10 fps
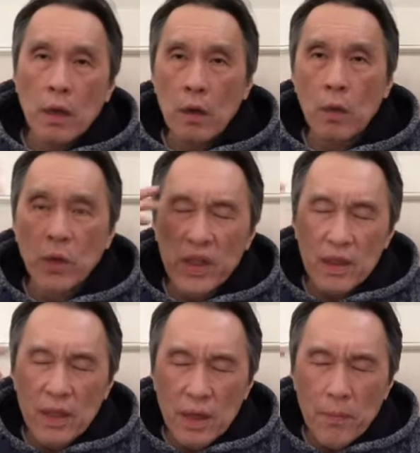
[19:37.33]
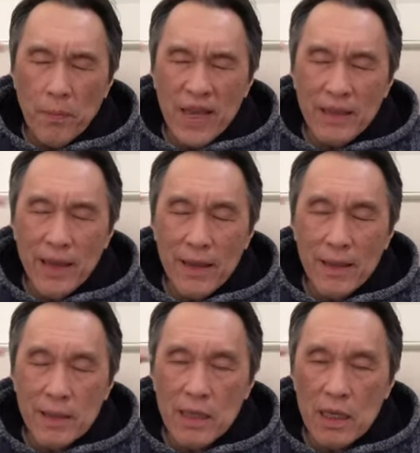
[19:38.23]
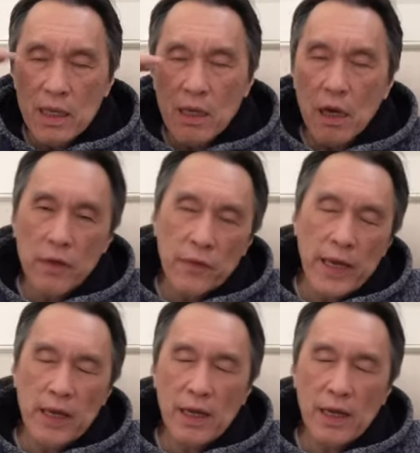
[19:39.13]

with the mentality of like